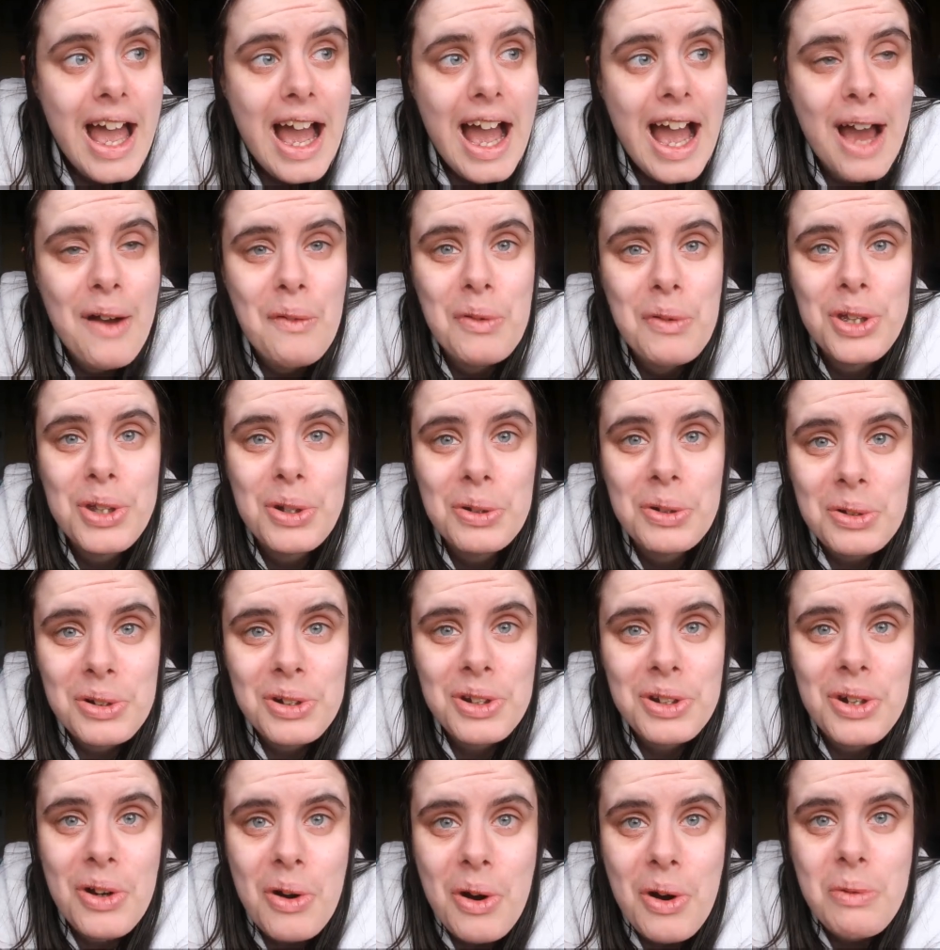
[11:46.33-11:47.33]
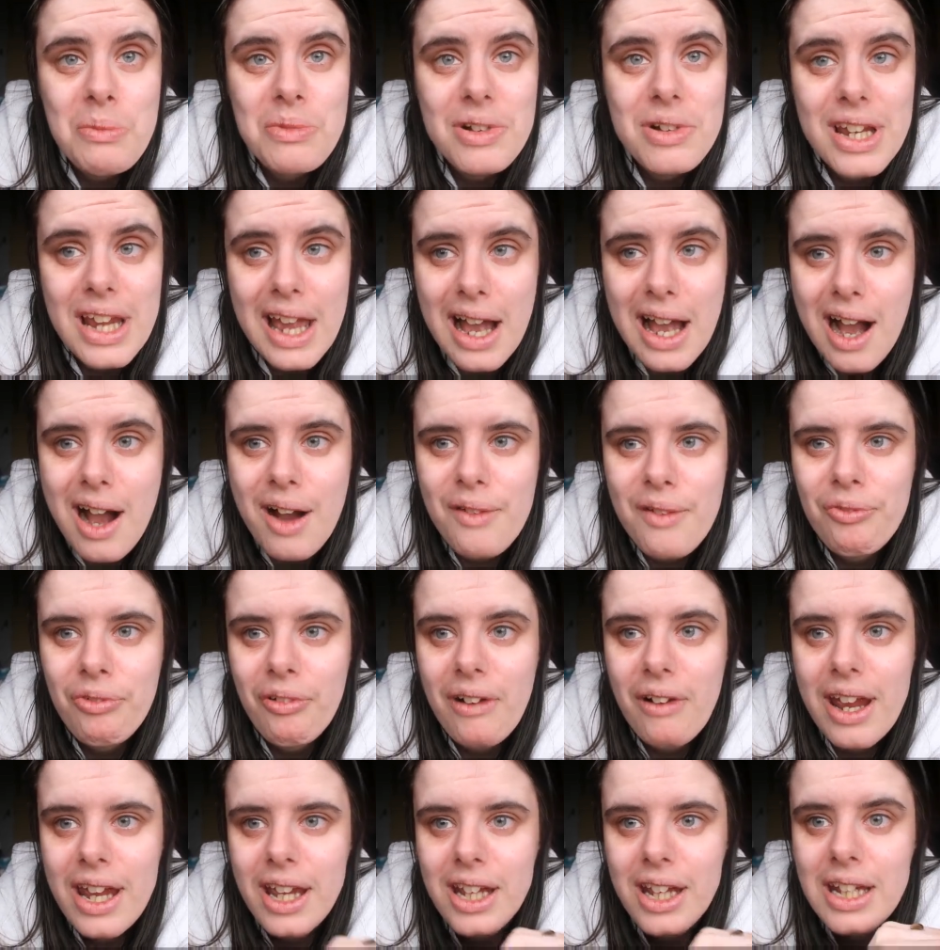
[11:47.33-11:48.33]
And we don't normally have
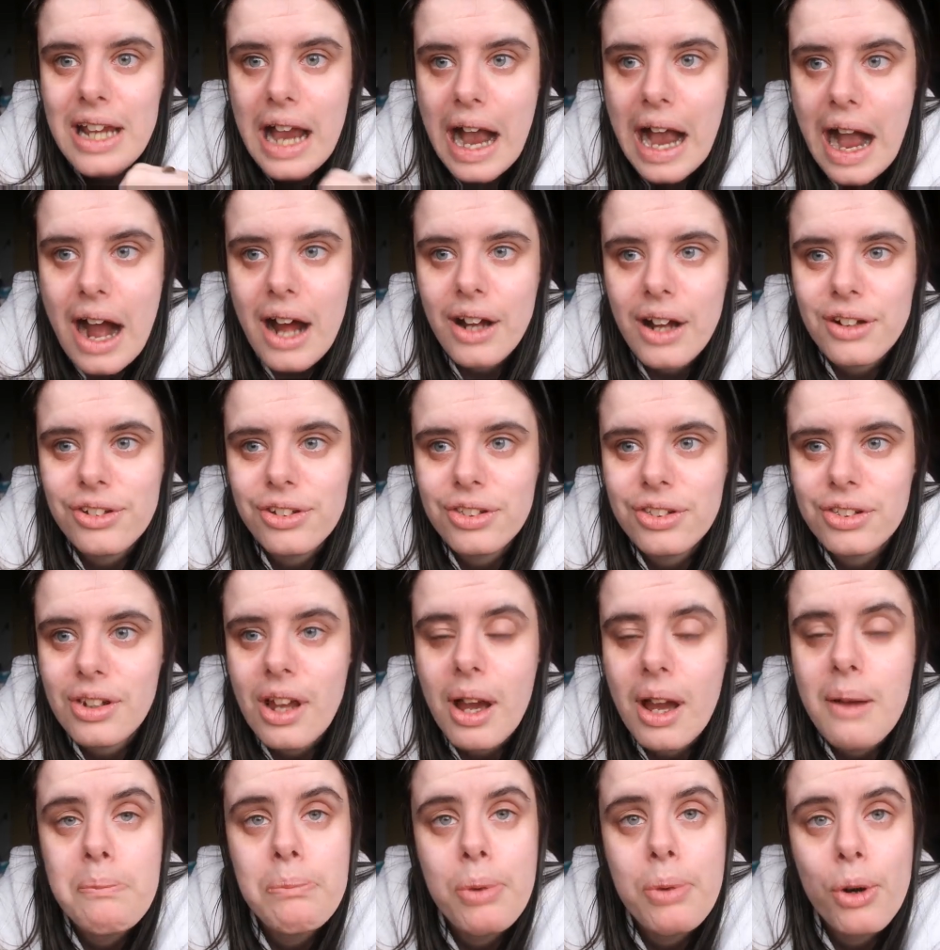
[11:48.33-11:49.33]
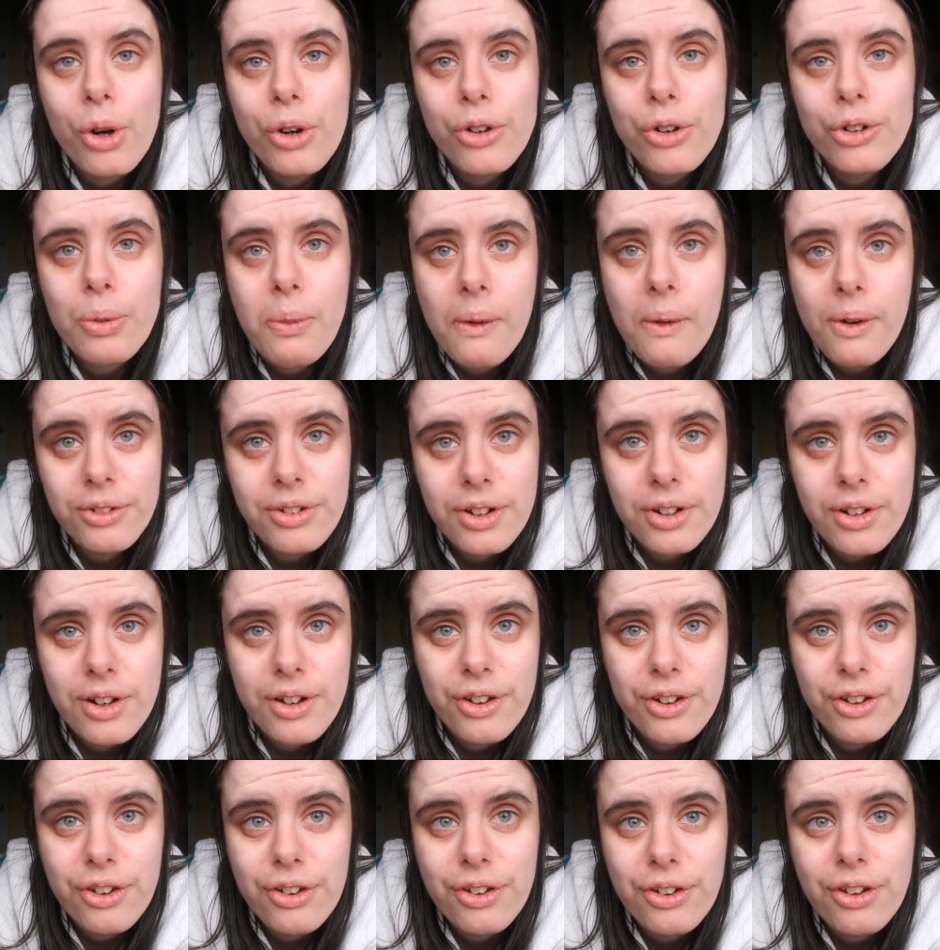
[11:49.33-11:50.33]
like cats and birds watching
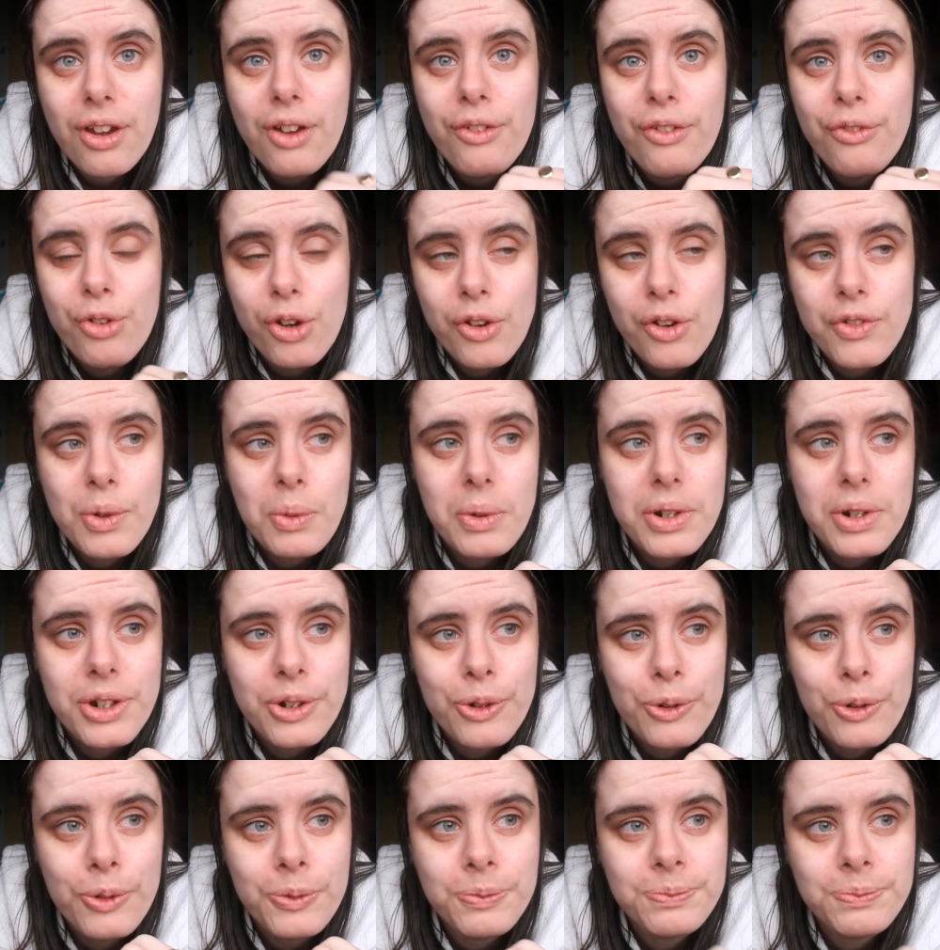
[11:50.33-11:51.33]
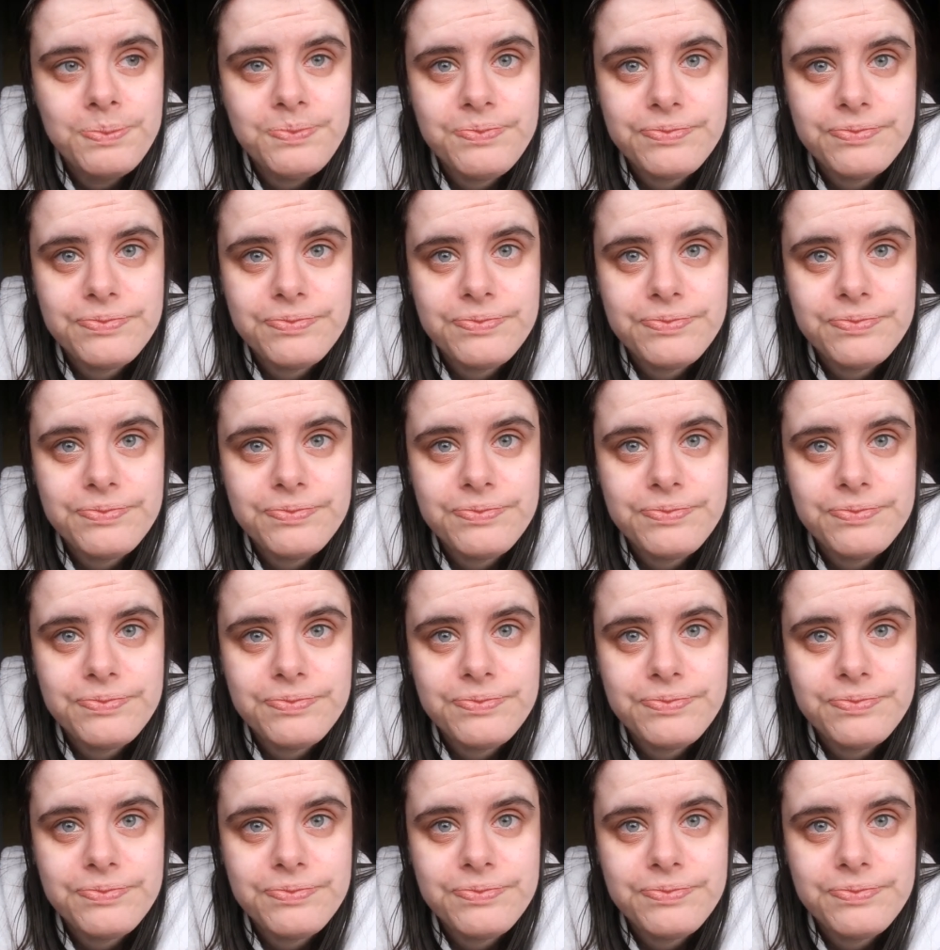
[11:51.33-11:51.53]
us through the window.